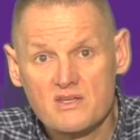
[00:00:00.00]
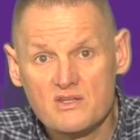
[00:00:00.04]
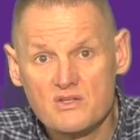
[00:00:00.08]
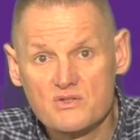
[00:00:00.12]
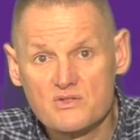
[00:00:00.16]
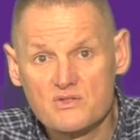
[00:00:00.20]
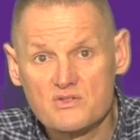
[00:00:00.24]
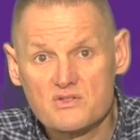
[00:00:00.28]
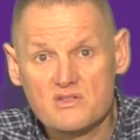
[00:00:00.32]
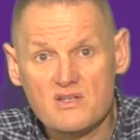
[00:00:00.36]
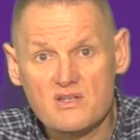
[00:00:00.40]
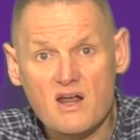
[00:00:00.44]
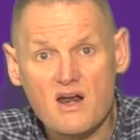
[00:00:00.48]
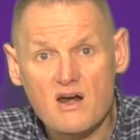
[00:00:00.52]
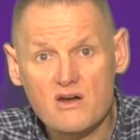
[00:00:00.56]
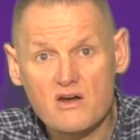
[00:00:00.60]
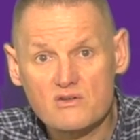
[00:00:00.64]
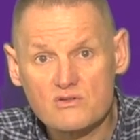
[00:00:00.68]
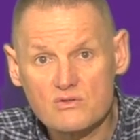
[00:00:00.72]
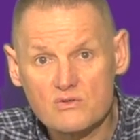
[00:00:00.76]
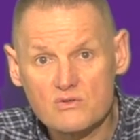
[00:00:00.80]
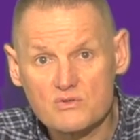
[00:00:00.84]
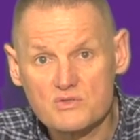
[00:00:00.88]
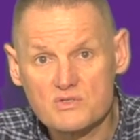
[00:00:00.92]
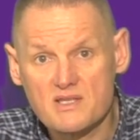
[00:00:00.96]
you start
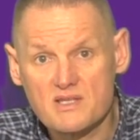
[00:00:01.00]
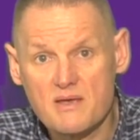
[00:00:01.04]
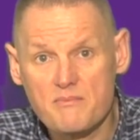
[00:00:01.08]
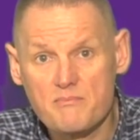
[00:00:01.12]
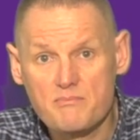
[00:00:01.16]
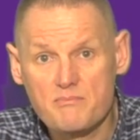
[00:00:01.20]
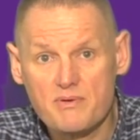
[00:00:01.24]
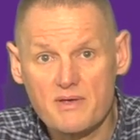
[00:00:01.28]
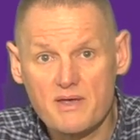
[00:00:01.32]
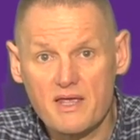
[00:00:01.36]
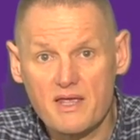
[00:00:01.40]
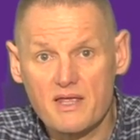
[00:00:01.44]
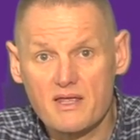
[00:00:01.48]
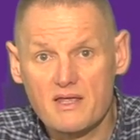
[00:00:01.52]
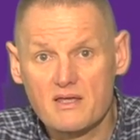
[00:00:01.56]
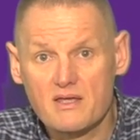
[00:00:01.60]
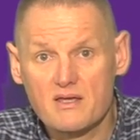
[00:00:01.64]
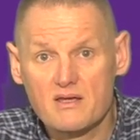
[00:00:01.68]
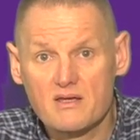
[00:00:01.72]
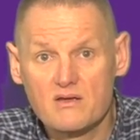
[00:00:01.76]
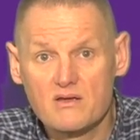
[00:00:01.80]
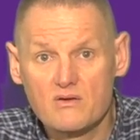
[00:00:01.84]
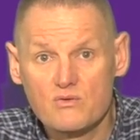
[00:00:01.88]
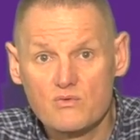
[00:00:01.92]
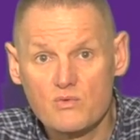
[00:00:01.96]
Ozempic
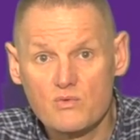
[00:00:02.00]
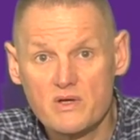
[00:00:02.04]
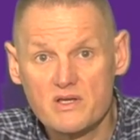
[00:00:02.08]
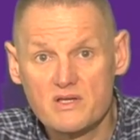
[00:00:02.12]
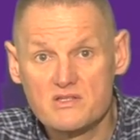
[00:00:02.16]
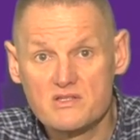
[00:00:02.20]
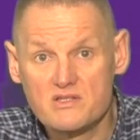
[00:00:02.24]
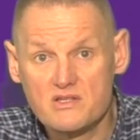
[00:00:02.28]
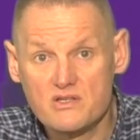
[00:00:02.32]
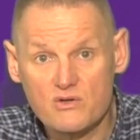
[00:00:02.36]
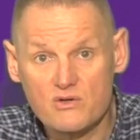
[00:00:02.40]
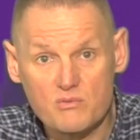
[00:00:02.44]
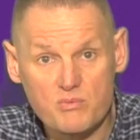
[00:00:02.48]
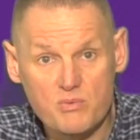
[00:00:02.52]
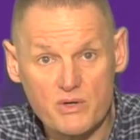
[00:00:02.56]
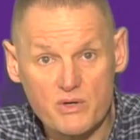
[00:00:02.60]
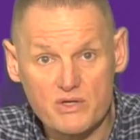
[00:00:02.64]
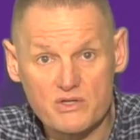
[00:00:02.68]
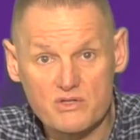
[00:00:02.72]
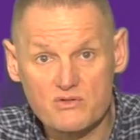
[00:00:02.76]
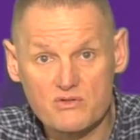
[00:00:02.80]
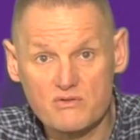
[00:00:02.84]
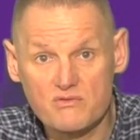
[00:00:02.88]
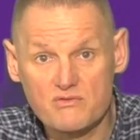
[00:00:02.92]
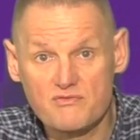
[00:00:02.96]
with
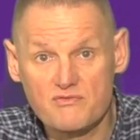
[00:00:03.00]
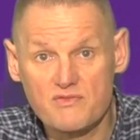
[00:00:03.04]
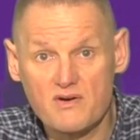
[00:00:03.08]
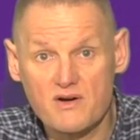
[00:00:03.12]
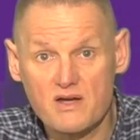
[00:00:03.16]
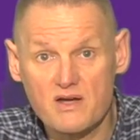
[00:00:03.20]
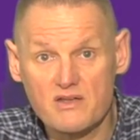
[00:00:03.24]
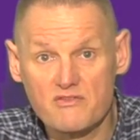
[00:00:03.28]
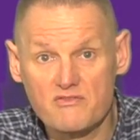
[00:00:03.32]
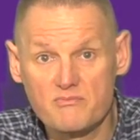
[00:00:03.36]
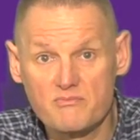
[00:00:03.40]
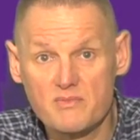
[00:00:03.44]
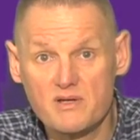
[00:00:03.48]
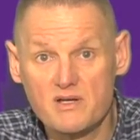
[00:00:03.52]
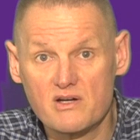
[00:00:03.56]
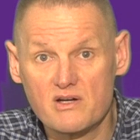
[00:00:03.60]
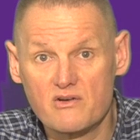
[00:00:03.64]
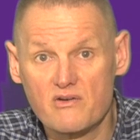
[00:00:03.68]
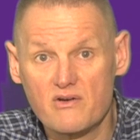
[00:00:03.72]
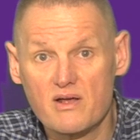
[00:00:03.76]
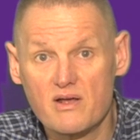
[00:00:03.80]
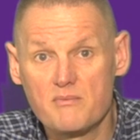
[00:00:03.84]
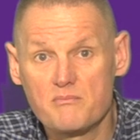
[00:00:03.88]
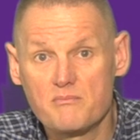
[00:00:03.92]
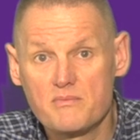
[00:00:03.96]
0.25
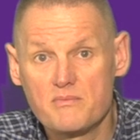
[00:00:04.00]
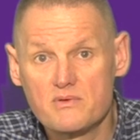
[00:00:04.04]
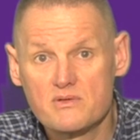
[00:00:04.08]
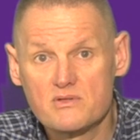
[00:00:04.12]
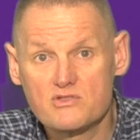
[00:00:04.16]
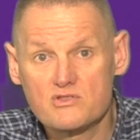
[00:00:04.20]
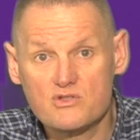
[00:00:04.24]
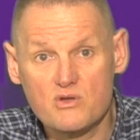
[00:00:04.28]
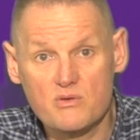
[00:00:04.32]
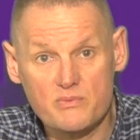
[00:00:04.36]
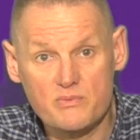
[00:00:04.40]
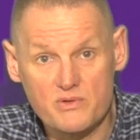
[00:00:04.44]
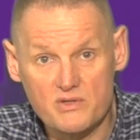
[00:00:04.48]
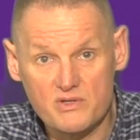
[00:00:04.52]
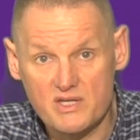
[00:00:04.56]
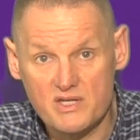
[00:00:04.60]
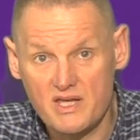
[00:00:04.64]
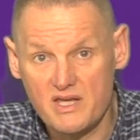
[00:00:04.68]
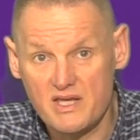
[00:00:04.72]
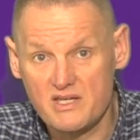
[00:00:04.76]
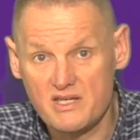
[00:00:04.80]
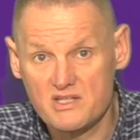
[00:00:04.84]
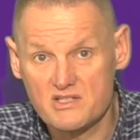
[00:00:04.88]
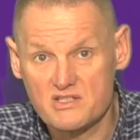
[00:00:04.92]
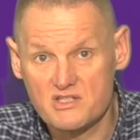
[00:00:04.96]
milligram
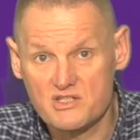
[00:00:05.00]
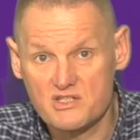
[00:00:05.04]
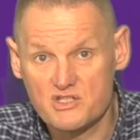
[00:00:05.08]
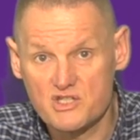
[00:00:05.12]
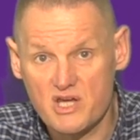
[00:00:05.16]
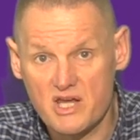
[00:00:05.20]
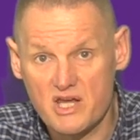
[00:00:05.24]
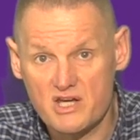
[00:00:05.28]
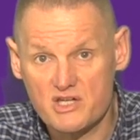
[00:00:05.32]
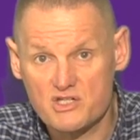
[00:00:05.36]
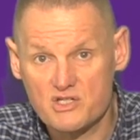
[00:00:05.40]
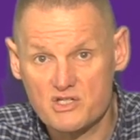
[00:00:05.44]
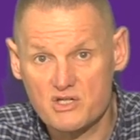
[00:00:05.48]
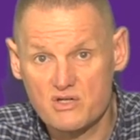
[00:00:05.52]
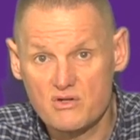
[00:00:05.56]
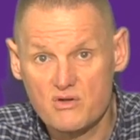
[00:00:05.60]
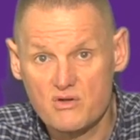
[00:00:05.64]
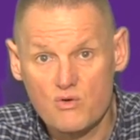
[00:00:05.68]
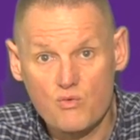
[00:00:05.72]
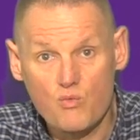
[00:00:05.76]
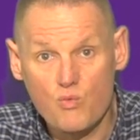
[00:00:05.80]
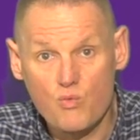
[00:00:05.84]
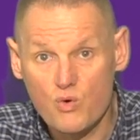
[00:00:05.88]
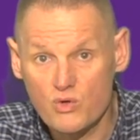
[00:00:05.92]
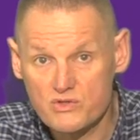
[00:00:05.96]
subcutaneous injection
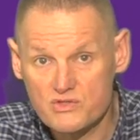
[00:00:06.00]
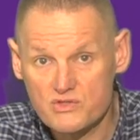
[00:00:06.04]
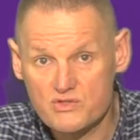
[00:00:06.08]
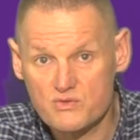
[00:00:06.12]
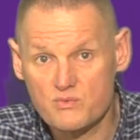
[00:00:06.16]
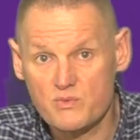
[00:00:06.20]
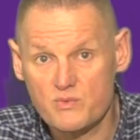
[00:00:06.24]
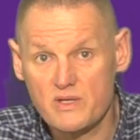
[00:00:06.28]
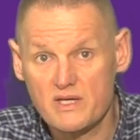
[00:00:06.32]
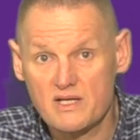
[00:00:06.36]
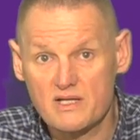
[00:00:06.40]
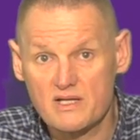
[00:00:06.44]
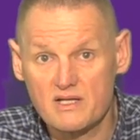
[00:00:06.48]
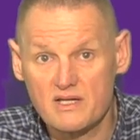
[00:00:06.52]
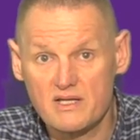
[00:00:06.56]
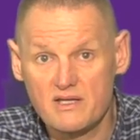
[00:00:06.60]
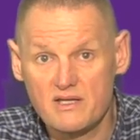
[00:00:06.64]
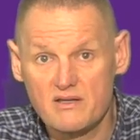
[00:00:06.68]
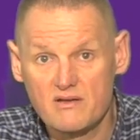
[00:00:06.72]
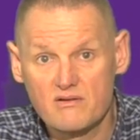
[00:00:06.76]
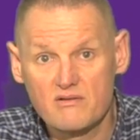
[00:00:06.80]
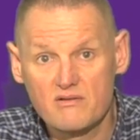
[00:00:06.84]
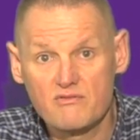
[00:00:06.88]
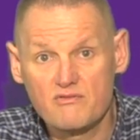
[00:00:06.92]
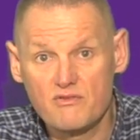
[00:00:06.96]
once
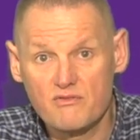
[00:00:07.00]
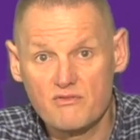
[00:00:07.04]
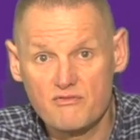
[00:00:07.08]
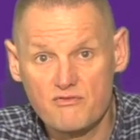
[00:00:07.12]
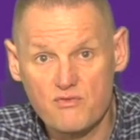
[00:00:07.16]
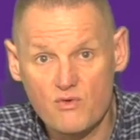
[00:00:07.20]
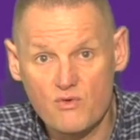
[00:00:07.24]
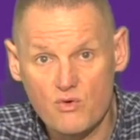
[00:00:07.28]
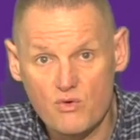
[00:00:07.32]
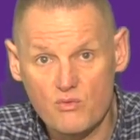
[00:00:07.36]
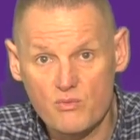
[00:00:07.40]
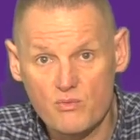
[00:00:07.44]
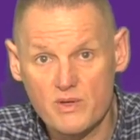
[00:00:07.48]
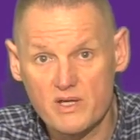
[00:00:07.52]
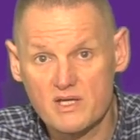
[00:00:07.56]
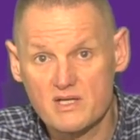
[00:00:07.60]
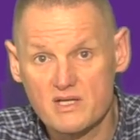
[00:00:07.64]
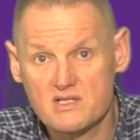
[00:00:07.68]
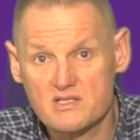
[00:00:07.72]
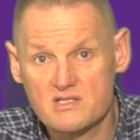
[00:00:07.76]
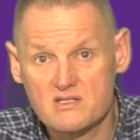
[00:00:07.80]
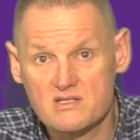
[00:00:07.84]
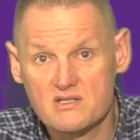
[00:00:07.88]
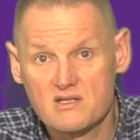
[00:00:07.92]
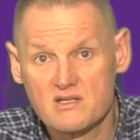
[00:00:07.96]
weekly for four
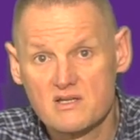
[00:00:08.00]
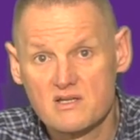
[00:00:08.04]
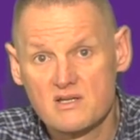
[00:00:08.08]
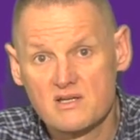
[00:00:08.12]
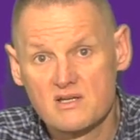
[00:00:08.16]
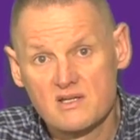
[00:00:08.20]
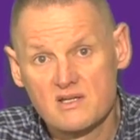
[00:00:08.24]
weeks.